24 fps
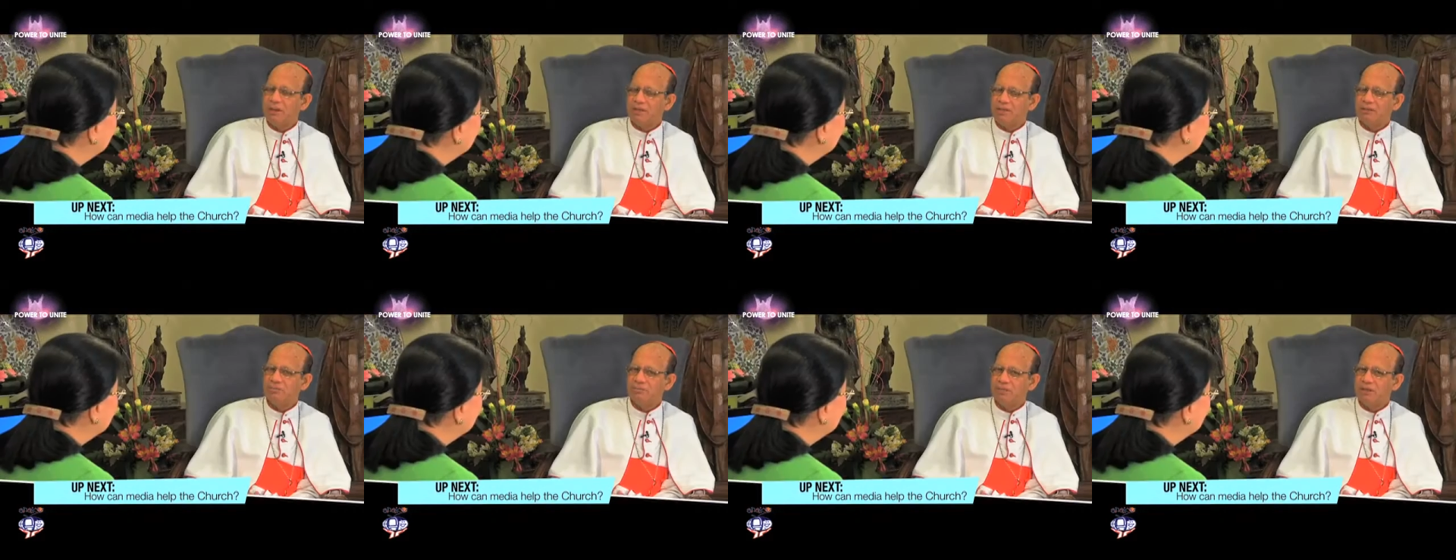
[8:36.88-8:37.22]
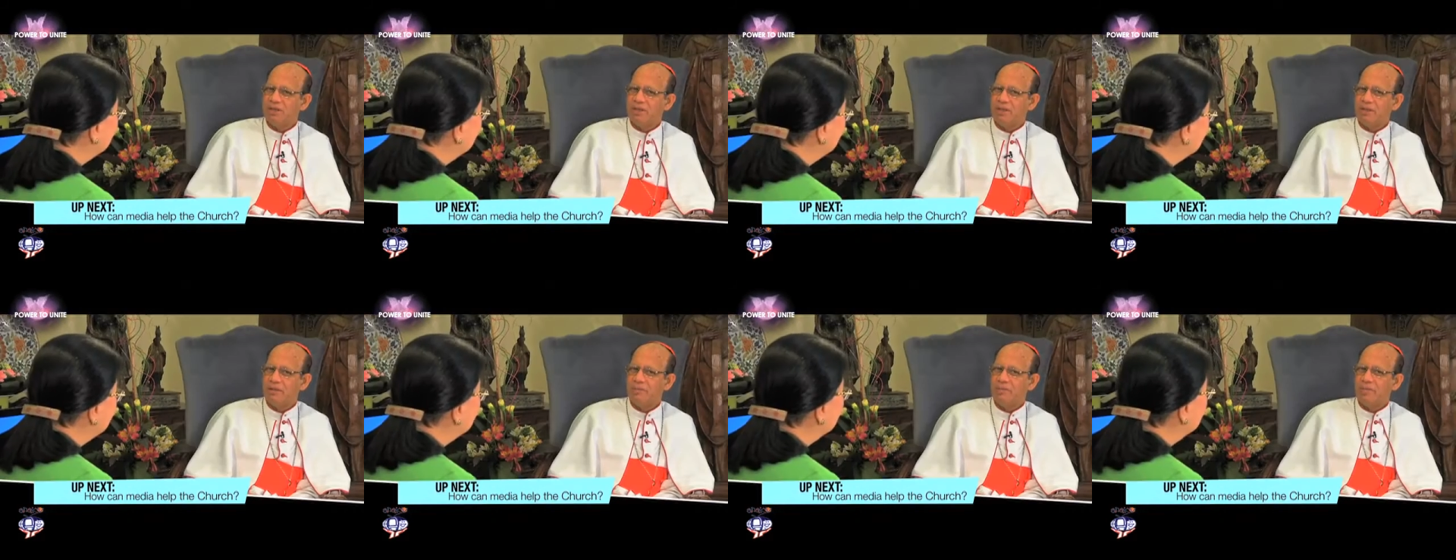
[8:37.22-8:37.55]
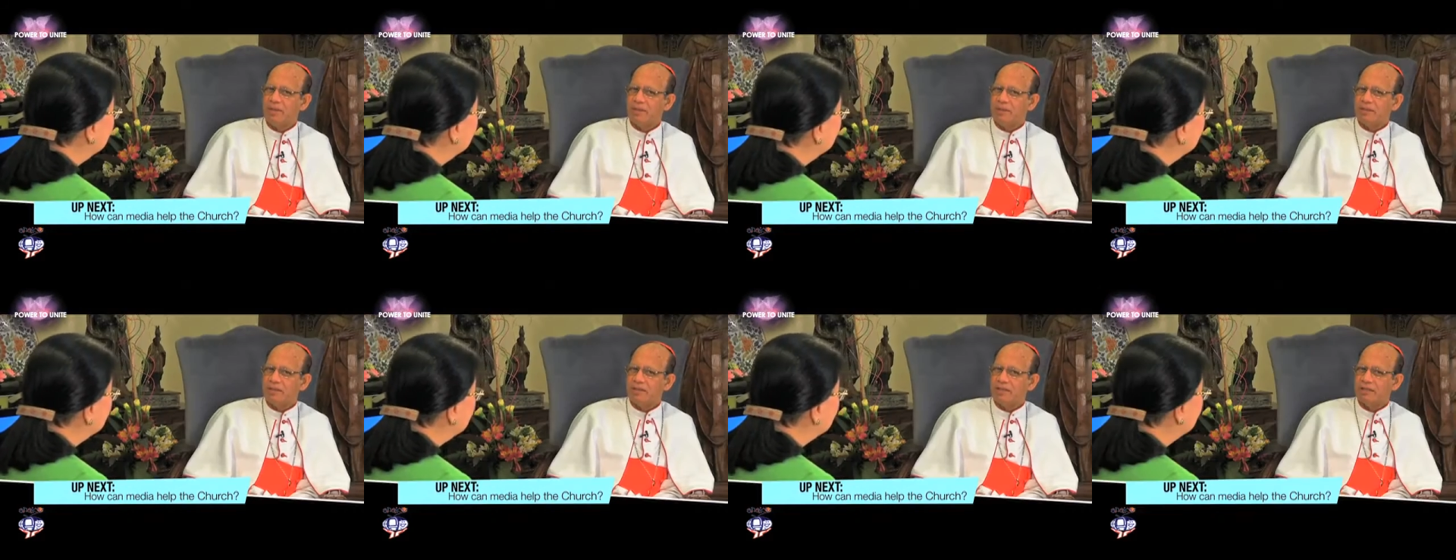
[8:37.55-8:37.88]
Media,
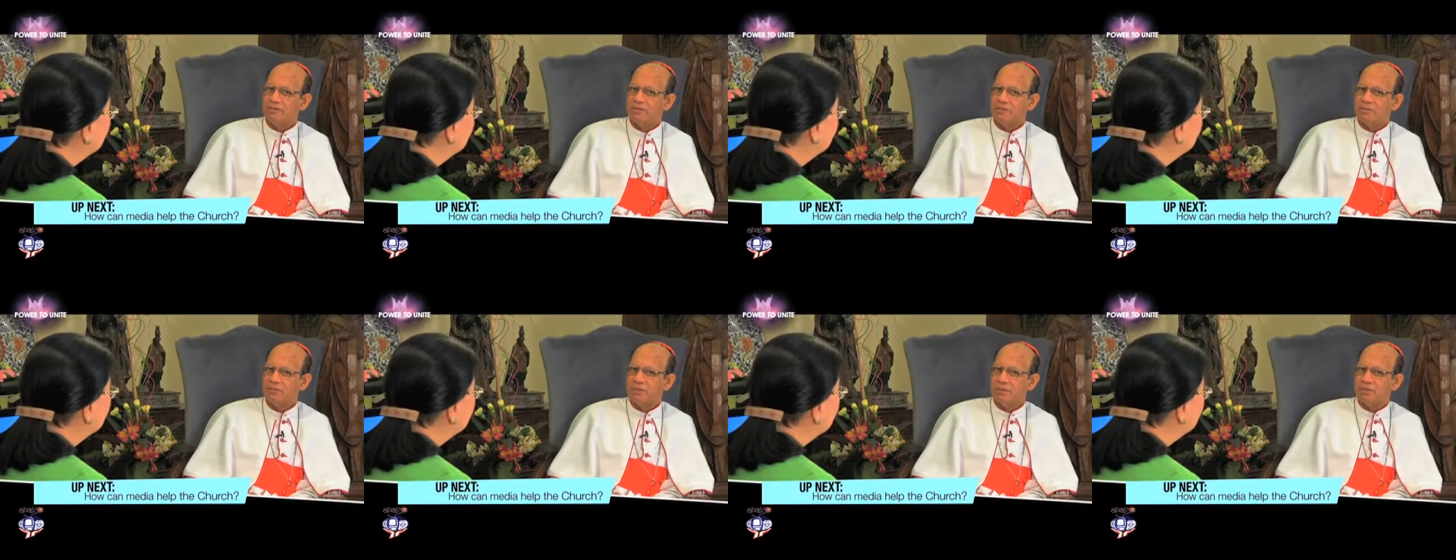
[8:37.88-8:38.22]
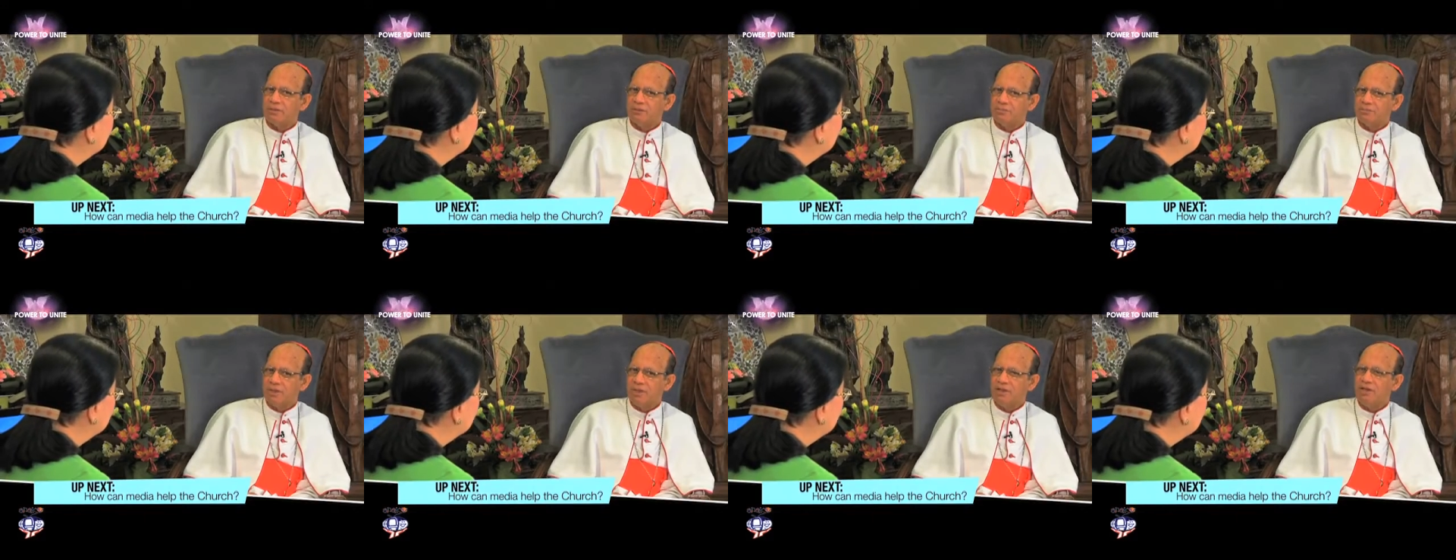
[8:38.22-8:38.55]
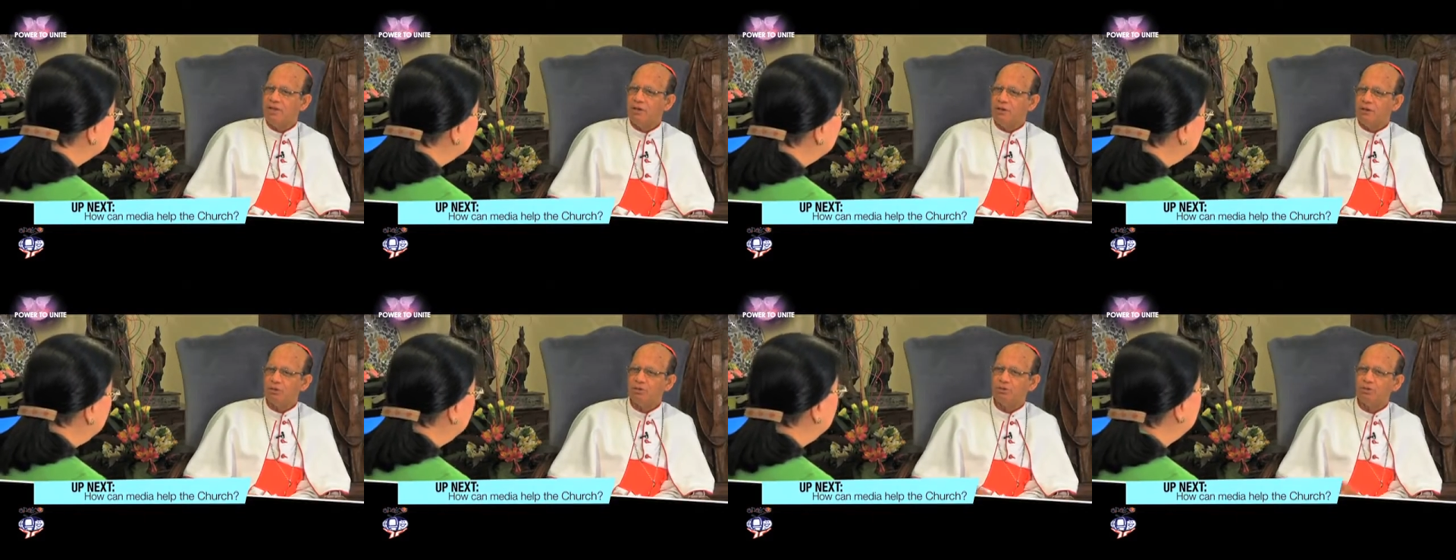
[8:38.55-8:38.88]
that's why
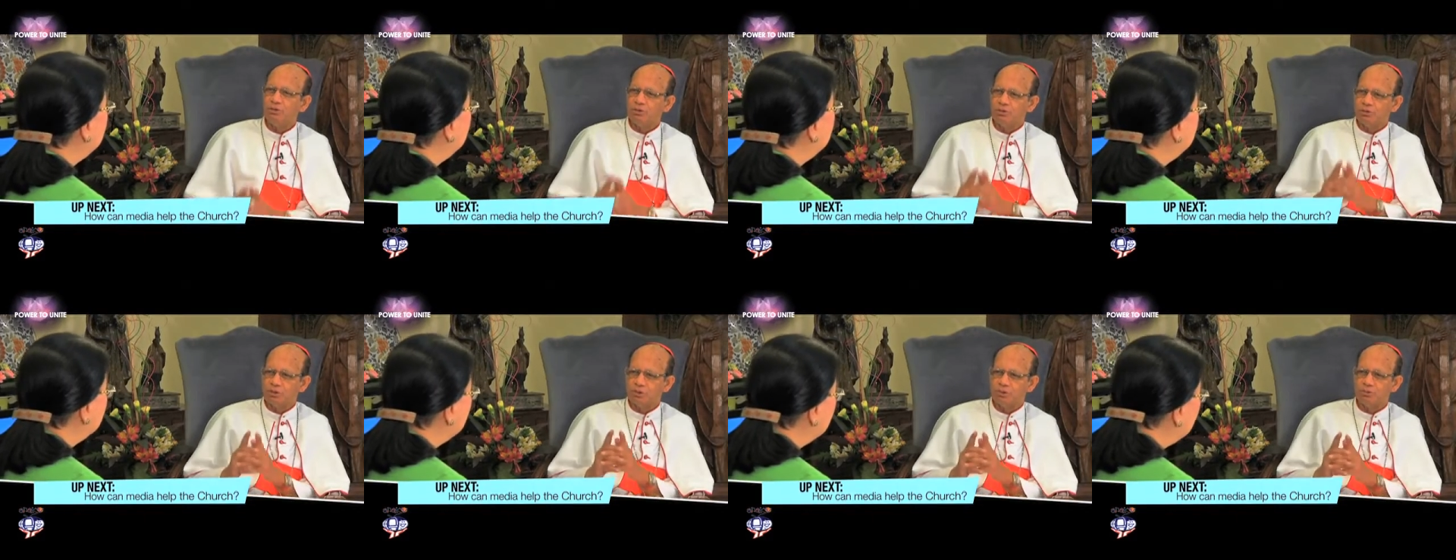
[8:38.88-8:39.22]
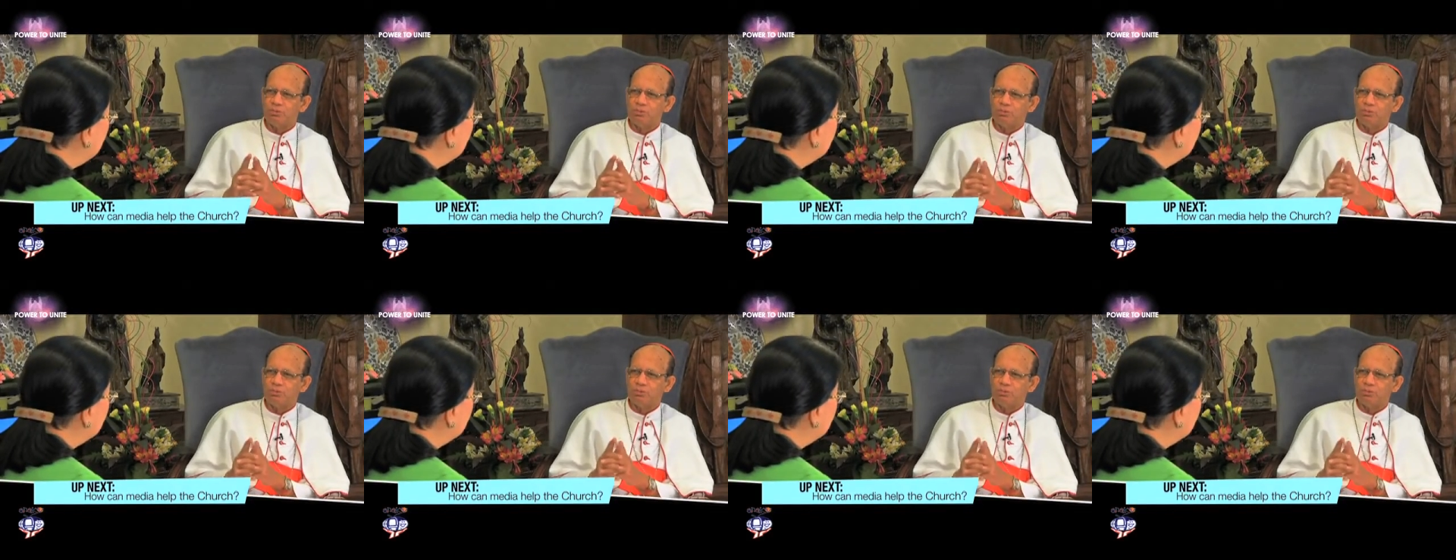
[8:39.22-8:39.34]
media also should